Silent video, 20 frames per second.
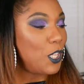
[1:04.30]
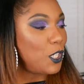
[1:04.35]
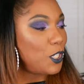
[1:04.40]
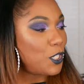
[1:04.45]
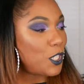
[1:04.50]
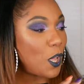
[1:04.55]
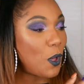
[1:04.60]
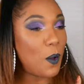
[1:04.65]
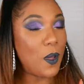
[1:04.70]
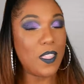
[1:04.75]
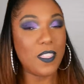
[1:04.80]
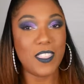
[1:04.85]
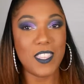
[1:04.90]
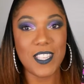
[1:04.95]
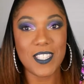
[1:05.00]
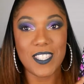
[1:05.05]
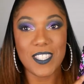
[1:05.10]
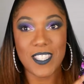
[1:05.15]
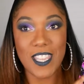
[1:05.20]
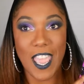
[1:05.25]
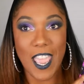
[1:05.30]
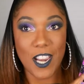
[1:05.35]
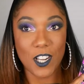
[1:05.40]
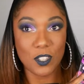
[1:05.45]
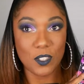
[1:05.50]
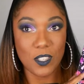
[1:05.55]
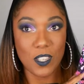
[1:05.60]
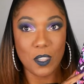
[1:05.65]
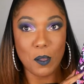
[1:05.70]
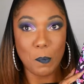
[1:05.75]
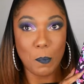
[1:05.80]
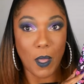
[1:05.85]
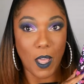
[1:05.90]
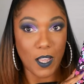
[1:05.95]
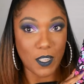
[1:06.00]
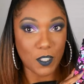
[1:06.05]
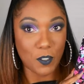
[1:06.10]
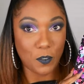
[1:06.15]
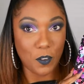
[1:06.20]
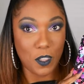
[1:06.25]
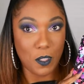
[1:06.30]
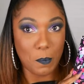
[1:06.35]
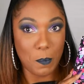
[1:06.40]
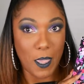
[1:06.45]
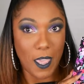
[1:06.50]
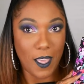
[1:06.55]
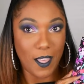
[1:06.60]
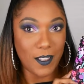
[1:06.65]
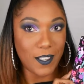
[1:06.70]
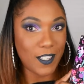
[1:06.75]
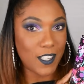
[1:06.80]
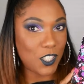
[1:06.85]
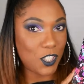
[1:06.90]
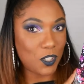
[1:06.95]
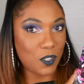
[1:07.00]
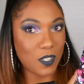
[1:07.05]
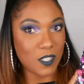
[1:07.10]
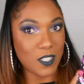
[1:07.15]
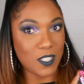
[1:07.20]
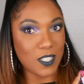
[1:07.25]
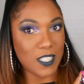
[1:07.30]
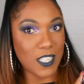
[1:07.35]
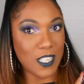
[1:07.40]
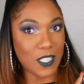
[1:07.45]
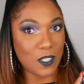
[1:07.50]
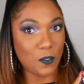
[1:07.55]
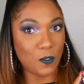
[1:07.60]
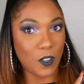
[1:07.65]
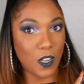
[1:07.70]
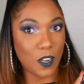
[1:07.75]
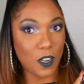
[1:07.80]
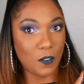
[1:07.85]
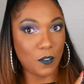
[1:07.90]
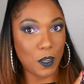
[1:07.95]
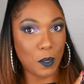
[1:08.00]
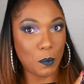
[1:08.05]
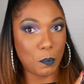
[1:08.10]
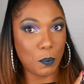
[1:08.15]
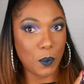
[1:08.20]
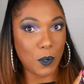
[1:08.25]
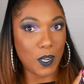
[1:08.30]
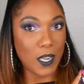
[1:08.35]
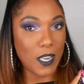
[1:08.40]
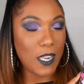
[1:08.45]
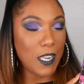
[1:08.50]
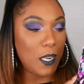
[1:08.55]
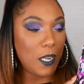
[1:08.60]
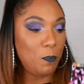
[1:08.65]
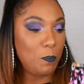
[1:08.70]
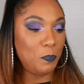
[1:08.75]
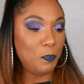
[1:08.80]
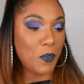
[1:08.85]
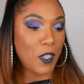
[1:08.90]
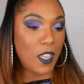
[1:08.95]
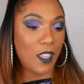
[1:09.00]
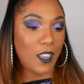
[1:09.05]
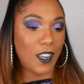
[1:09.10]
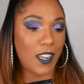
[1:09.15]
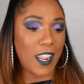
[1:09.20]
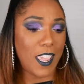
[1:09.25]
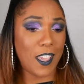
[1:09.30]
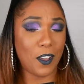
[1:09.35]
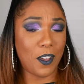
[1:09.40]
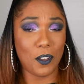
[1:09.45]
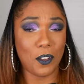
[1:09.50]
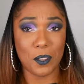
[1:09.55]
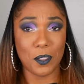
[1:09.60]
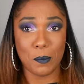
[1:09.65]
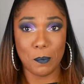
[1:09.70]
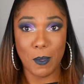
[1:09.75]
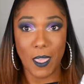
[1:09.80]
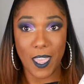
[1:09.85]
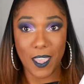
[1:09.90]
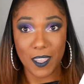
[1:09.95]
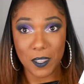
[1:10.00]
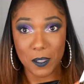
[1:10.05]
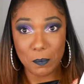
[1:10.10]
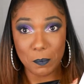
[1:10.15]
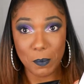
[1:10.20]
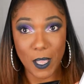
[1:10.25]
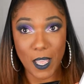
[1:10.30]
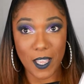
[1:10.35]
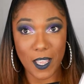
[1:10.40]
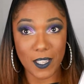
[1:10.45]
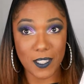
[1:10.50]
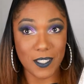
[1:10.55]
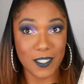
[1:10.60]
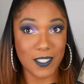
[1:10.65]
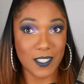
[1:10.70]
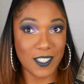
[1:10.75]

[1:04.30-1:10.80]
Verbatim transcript: So this is actually the box for the palette. As you can see, it's very, very pretty. Now on the back of the box,